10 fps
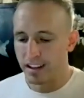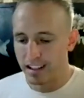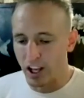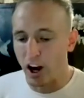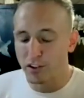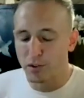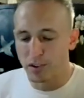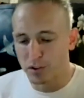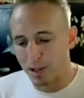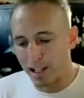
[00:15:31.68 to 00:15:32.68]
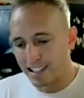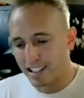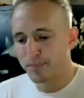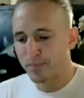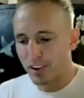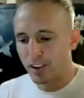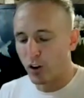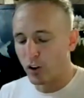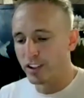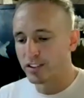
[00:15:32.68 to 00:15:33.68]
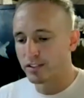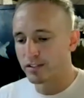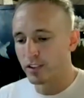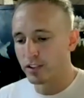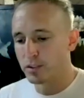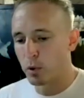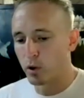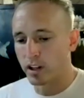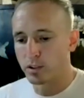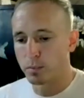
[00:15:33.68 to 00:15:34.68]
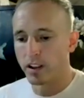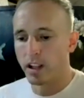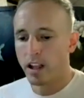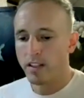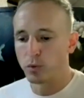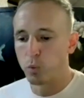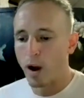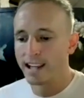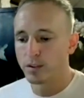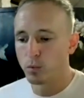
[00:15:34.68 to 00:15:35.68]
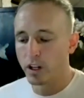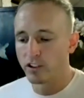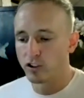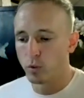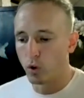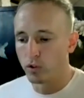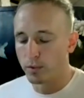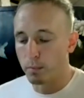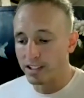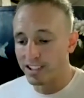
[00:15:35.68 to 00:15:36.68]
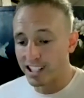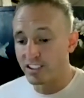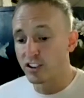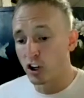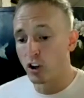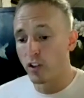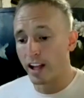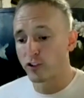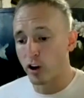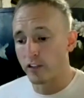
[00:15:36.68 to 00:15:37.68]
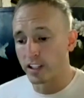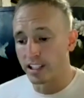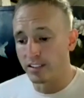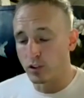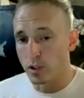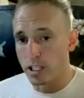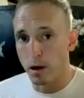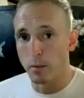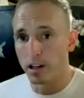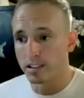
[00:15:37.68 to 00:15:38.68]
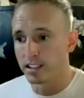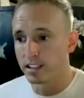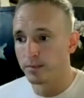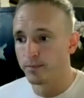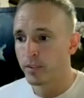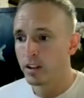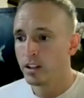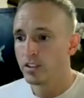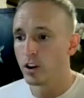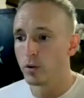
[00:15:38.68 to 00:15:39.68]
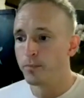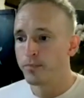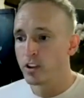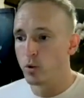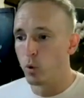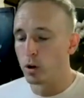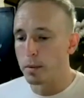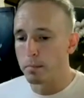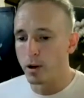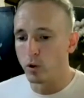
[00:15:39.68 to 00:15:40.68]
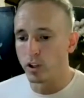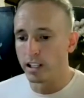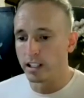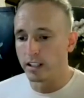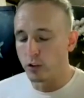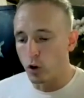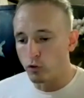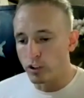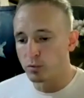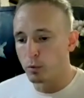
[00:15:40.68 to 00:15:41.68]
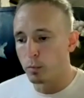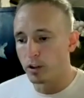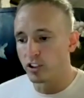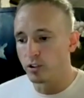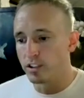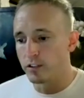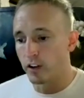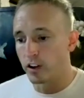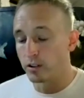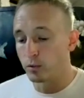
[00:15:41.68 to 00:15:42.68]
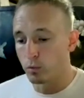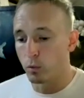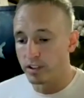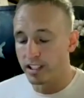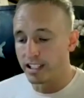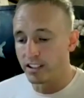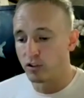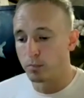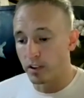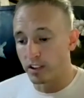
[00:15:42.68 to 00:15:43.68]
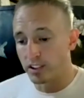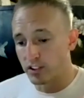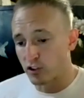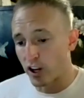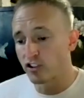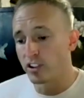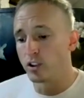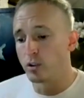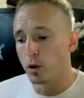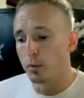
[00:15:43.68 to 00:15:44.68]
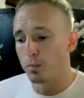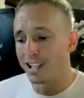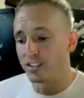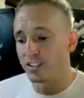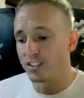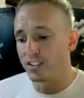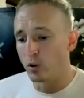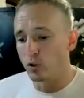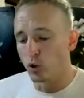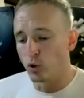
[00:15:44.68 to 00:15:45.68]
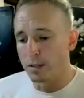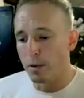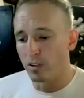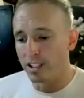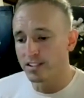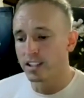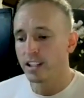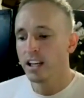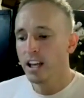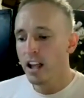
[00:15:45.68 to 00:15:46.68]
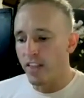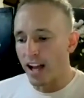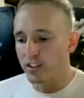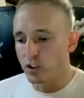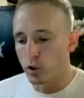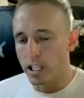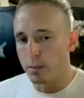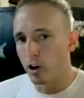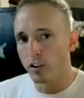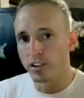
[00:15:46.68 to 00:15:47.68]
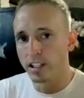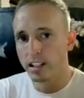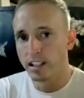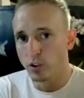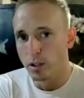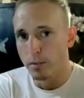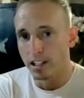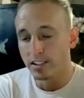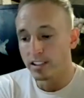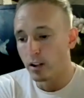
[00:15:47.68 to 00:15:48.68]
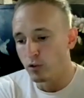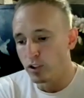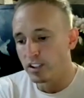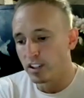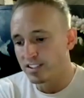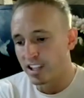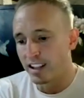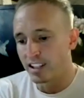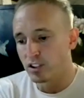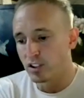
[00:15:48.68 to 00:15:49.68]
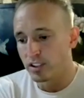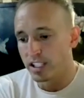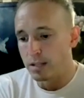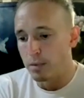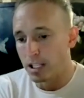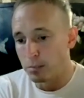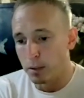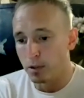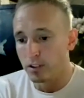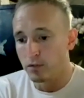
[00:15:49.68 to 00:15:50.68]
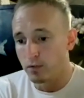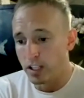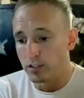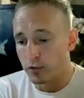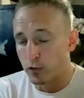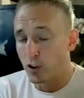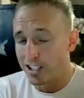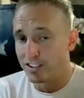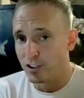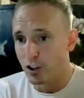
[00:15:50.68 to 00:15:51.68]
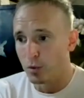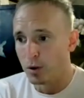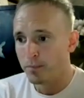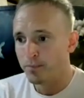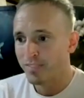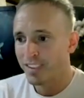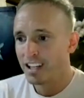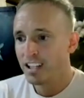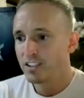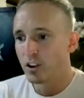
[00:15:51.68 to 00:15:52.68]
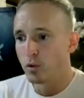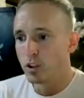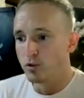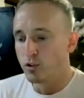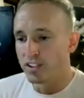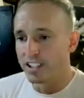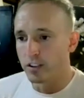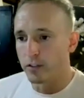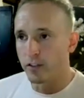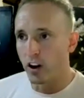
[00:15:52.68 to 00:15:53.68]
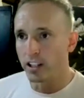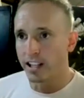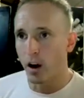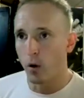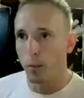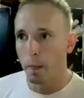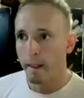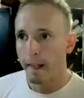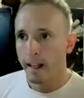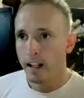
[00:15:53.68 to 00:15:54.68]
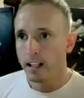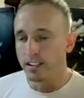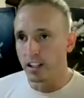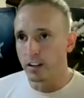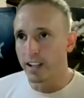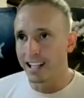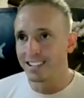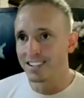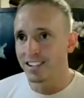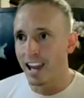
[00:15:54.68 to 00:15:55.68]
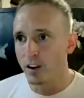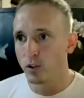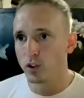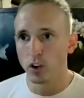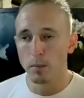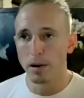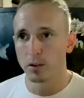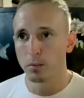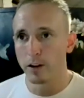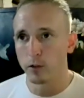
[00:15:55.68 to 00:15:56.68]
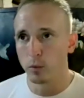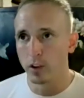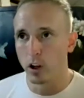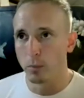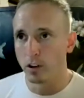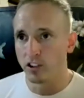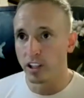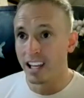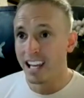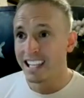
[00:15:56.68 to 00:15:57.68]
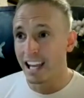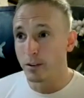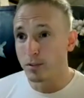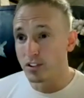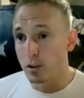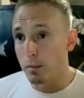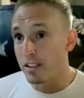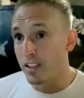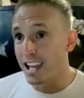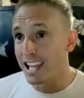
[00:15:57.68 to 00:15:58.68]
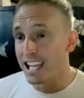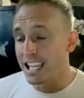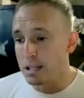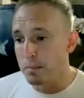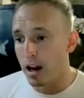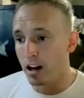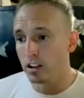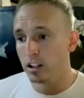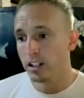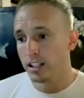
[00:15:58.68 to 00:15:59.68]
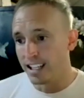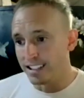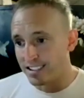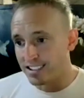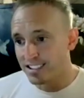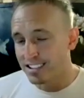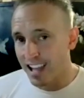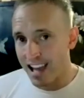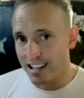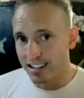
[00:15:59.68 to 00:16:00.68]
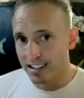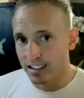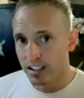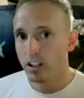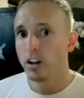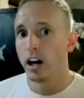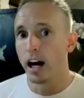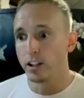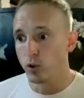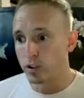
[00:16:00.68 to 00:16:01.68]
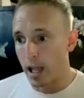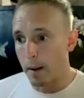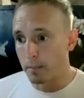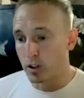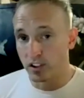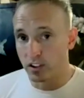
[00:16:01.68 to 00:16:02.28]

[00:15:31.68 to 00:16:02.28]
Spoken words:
hard to explain it on this podcast, but there's ways in which you want to basically turn that traffic into email marketing. So you want to be building, if you've got a really small budget, you need to find what we teach, but there's a strategy you can put in place to build your email list. That's your key priority, is your email list. The reason I say that, emailing people is free to do. So you just need to find out, instead of getting sales on the Meta platform with a low budget, get them to submit their email instead. And you'll get, because it's a